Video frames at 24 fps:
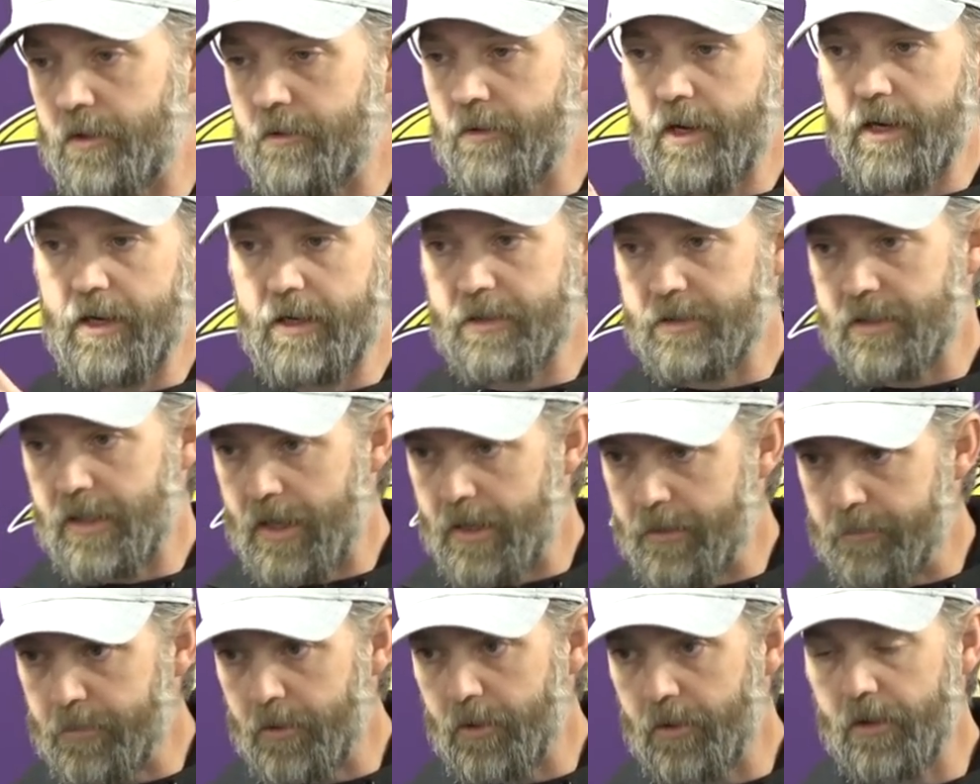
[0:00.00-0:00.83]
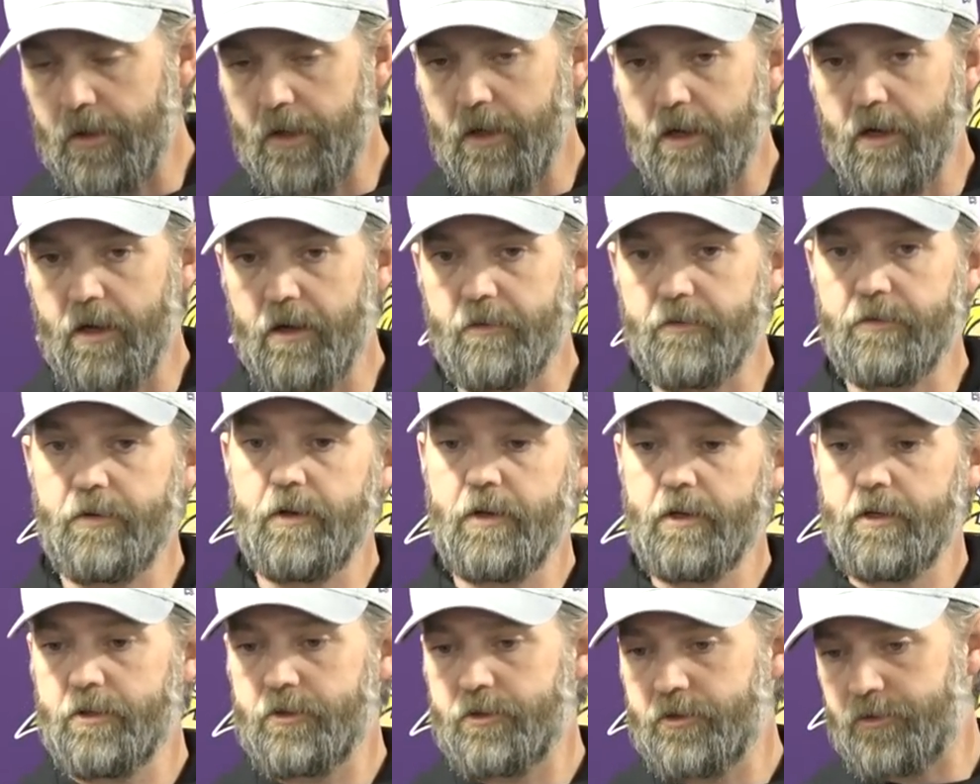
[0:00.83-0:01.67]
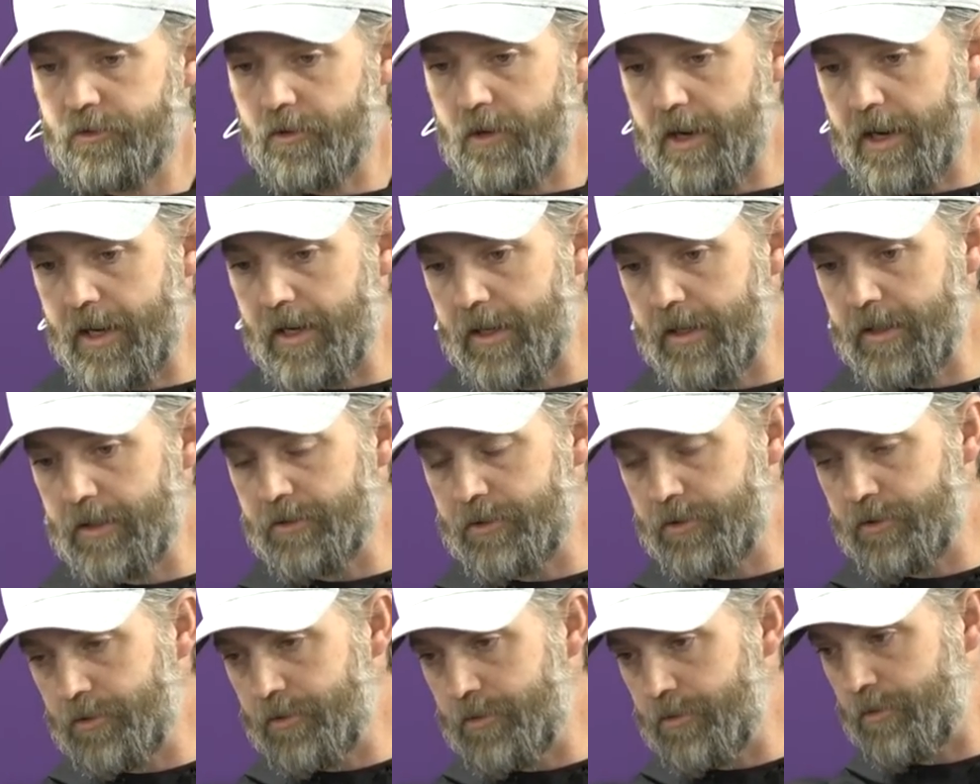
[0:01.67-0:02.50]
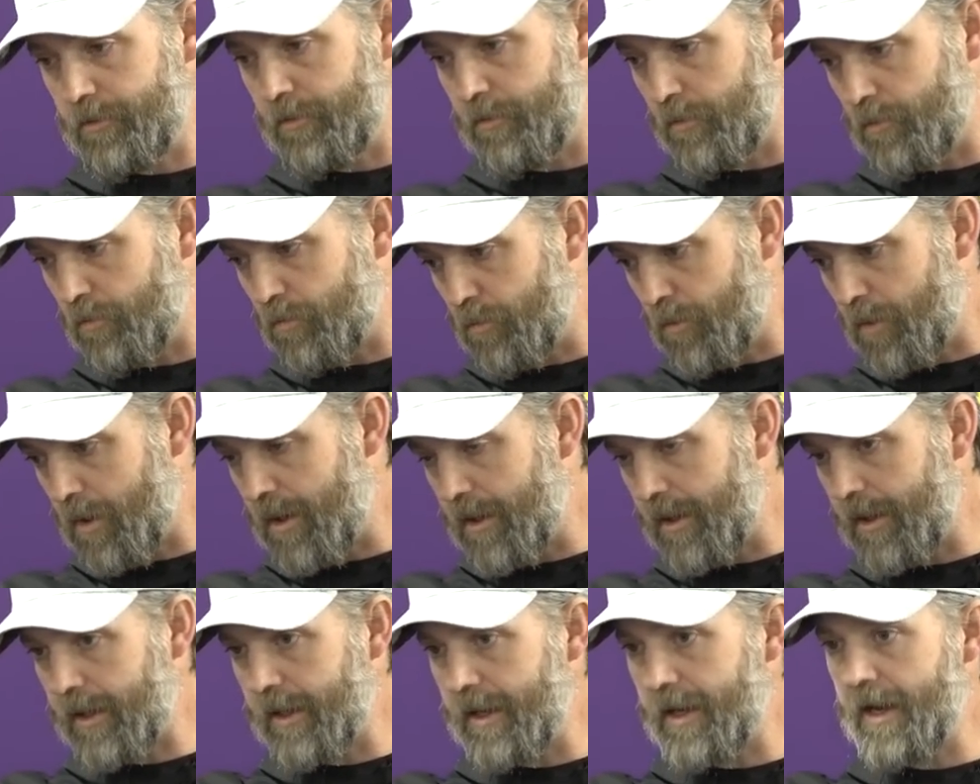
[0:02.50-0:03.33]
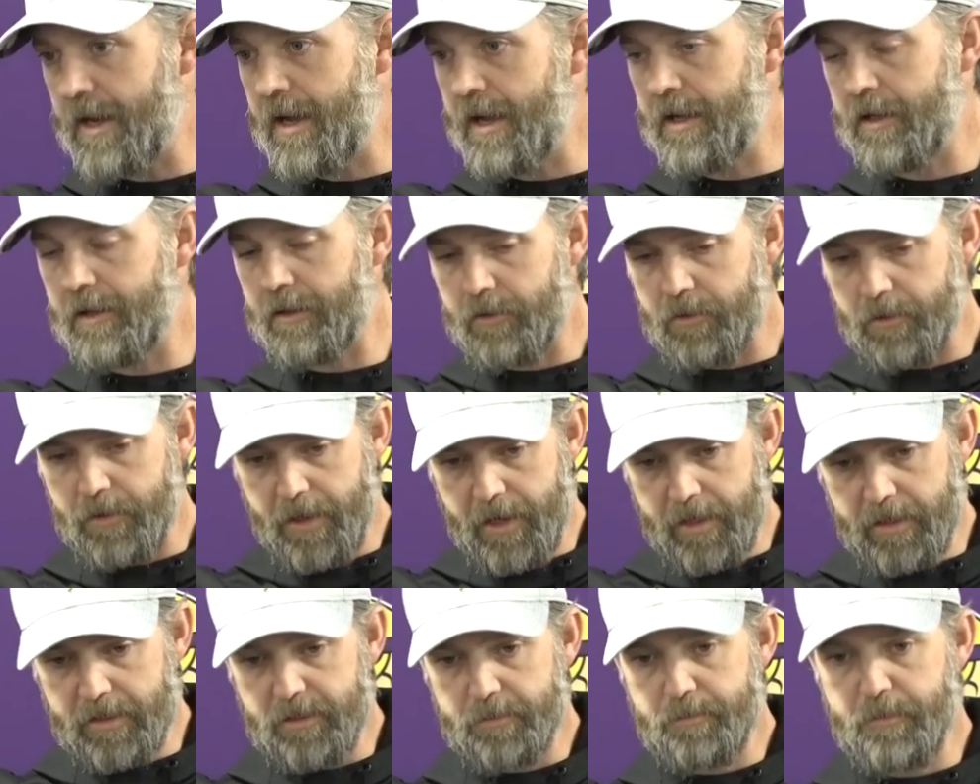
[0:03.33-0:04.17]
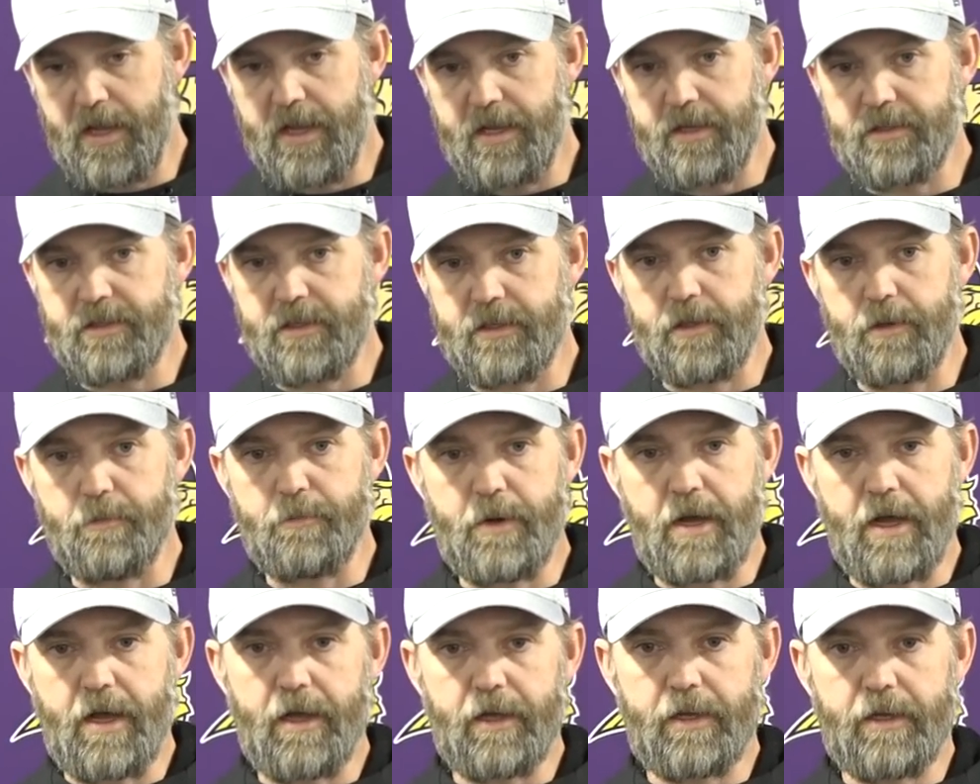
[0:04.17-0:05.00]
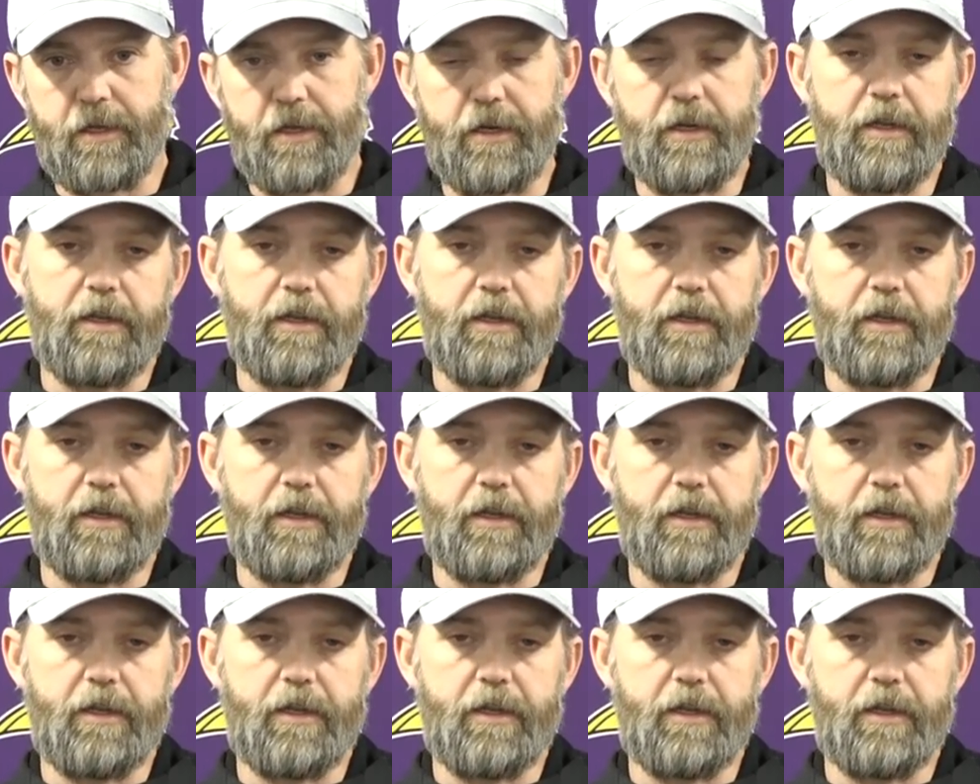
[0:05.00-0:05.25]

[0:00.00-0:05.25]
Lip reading: a great example of straining to run a guy and create space in the pocket.